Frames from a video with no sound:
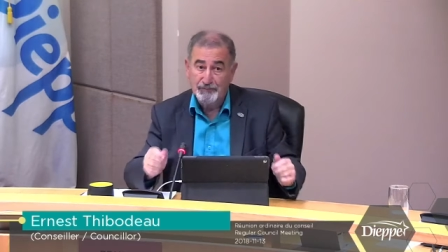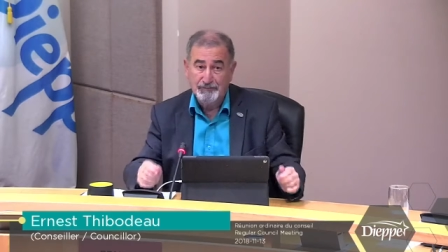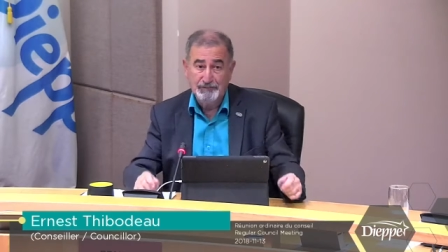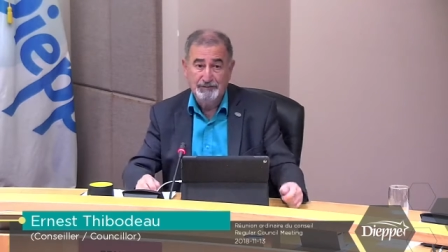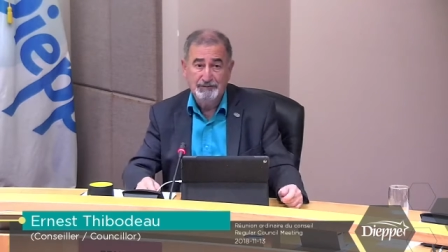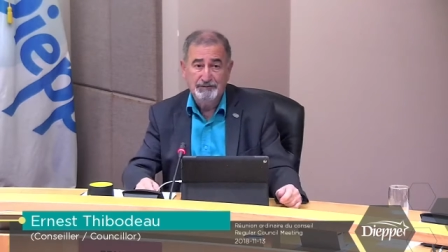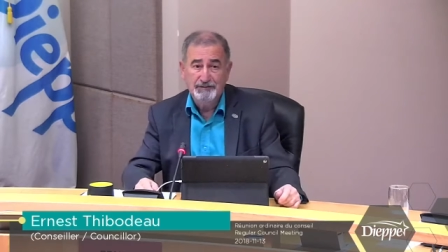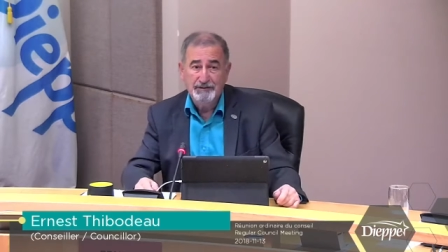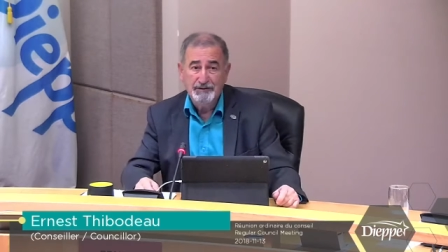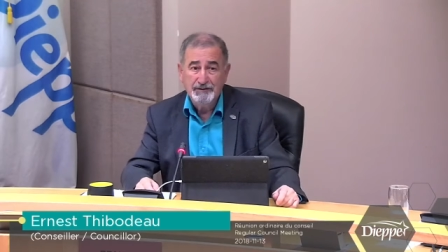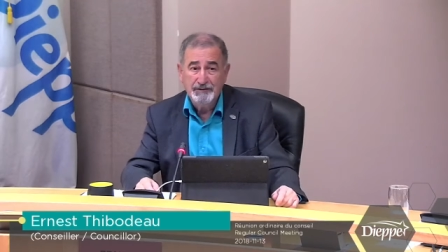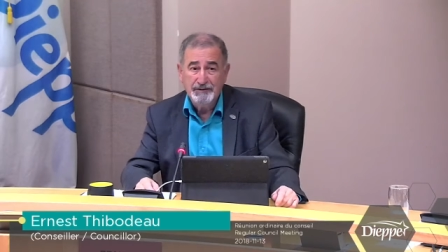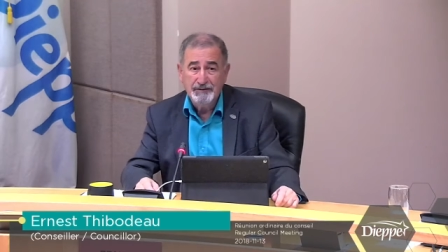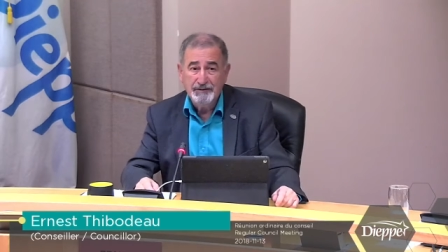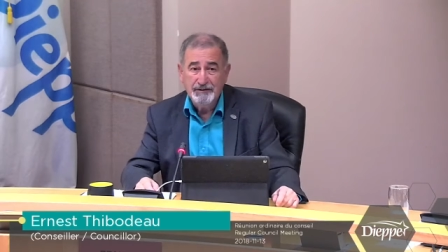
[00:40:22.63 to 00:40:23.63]
more
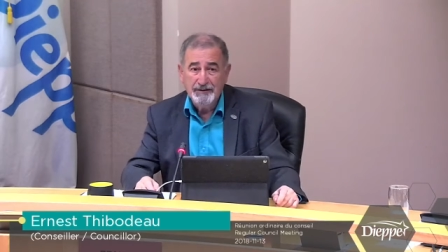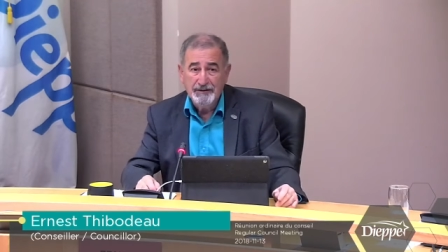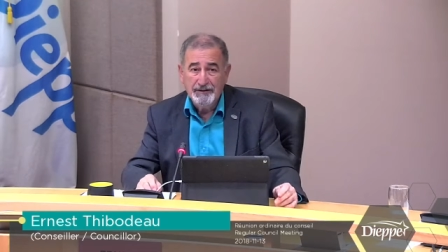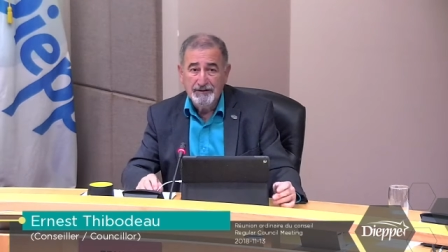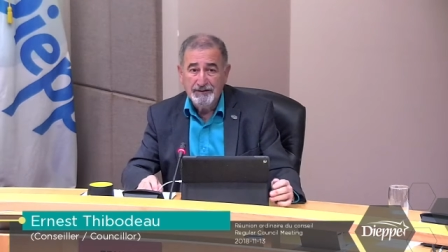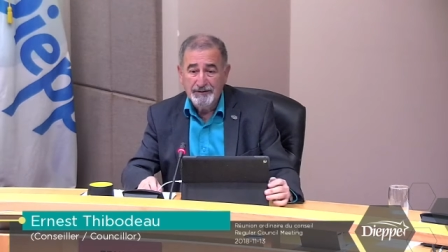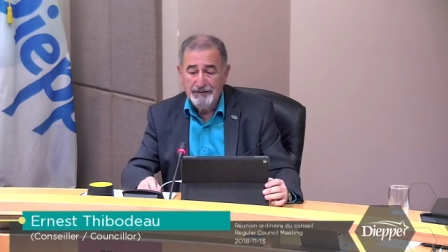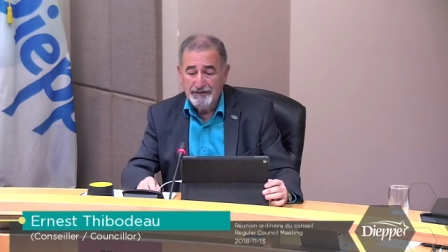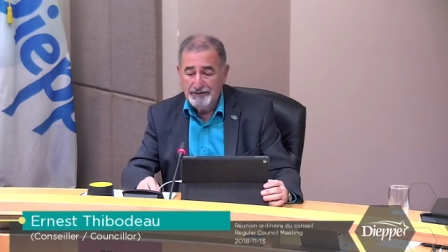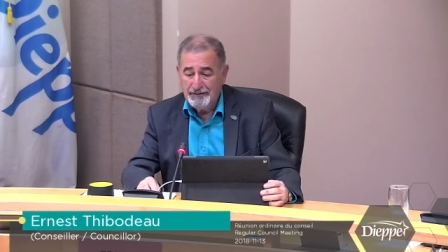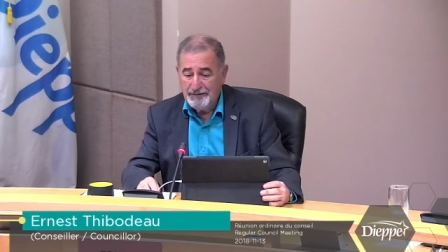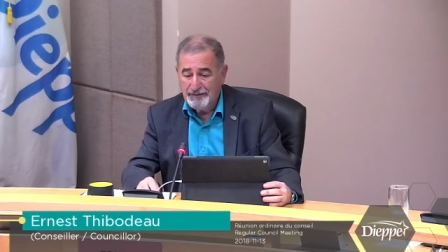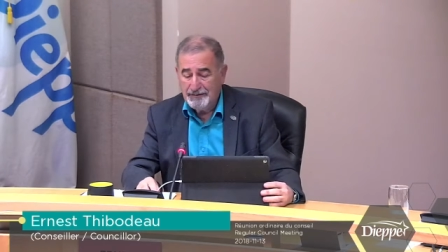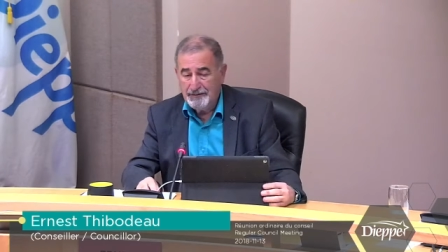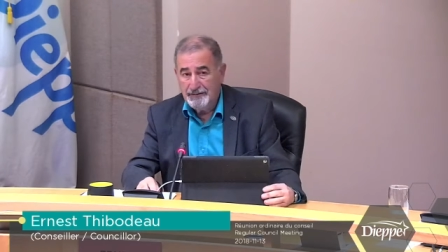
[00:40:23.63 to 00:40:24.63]
serious data,
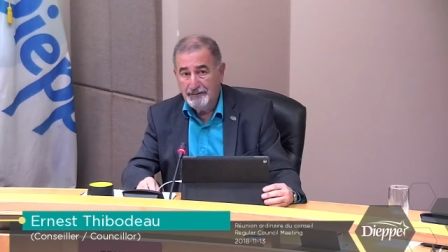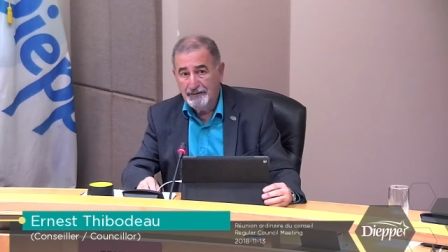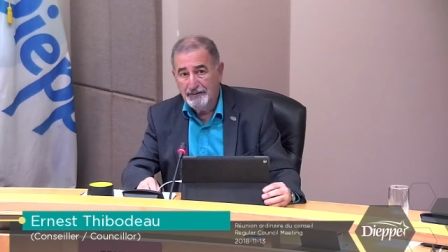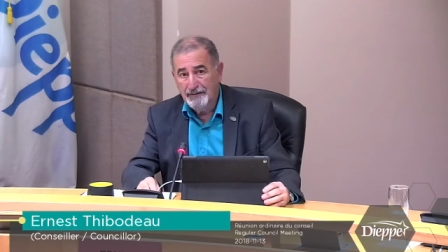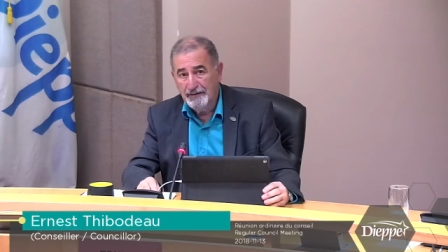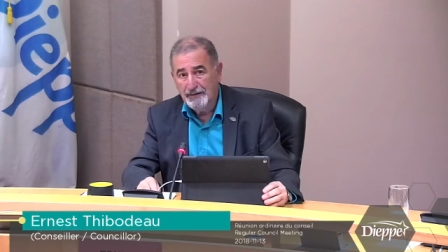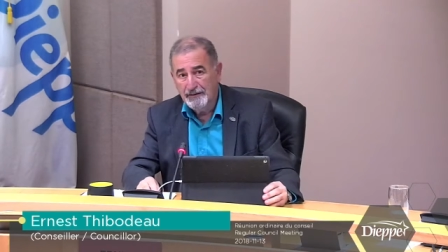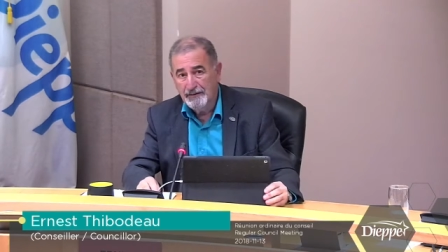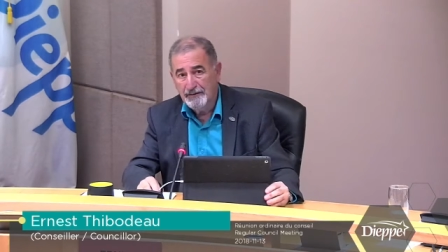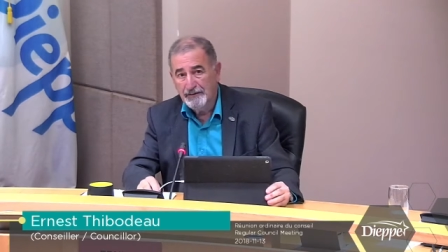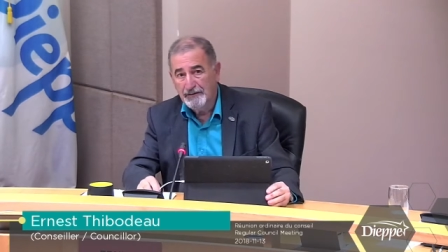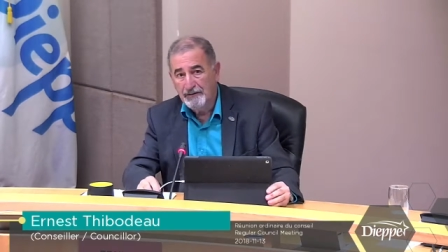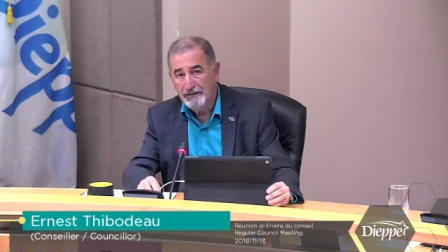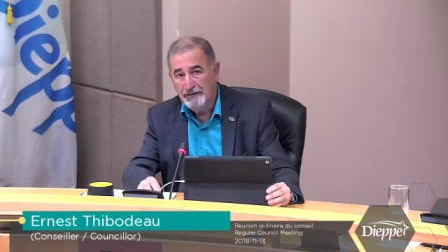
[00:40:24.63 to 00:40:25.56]
because 13 weeks is not